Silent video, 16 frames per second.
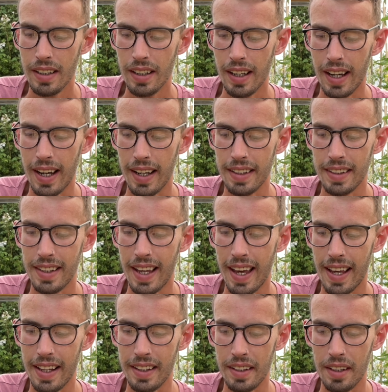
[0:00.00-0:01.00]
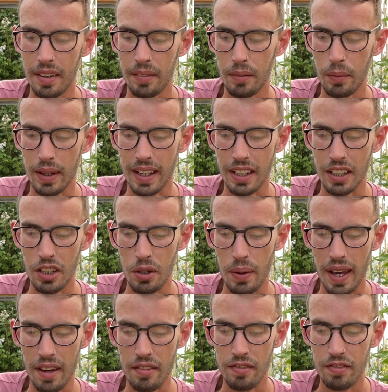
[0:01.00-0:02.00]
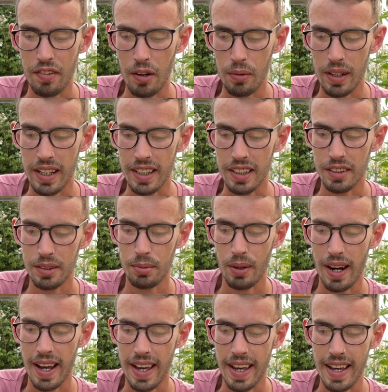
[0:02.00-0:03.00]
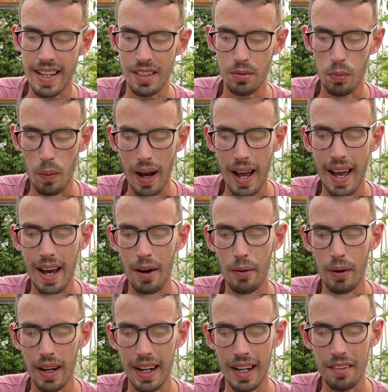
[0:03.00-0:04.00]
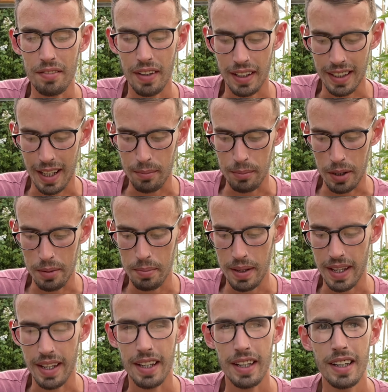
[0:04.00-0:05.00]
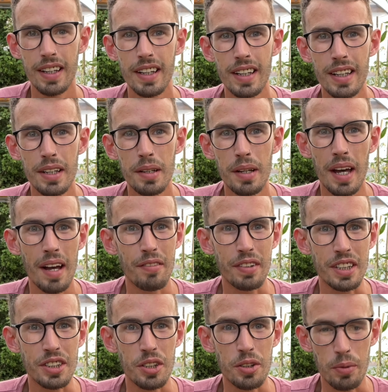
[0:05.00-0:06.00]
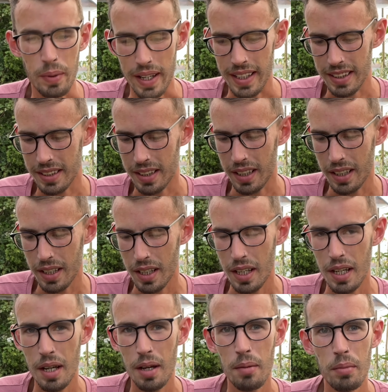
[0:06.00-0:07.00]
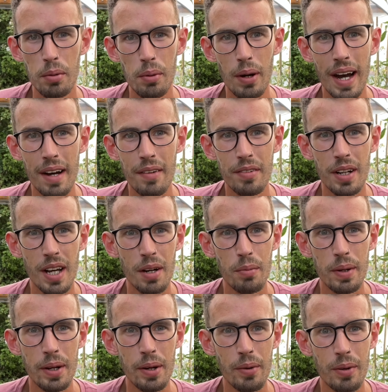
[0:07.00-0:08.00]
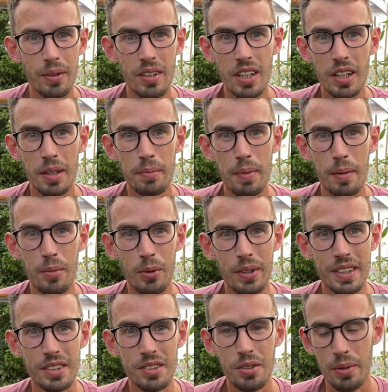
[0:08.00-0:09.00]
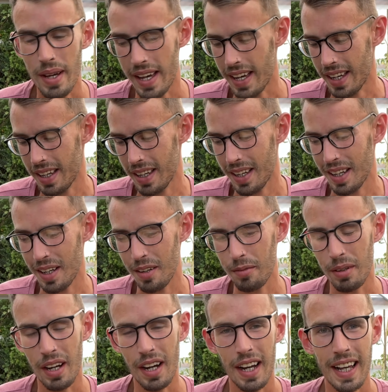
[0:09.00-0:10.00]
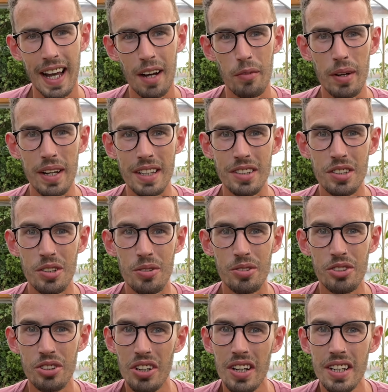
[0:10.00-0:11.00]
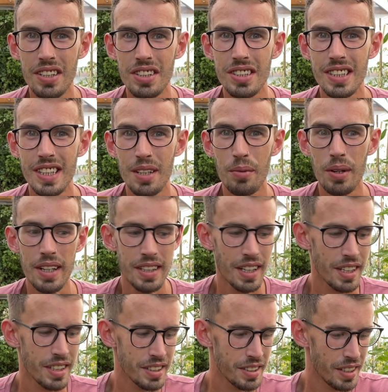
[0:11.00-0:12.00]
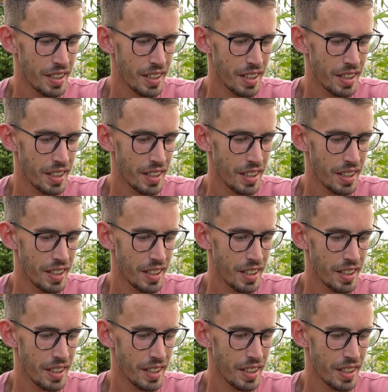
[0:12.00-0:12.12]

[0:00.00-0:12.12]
And then we can do a foliar spray as well, and I think that might be every 2 weeks. But we'll have a look, we'll look a bit more into it. But I can't wait to try and to see what it does.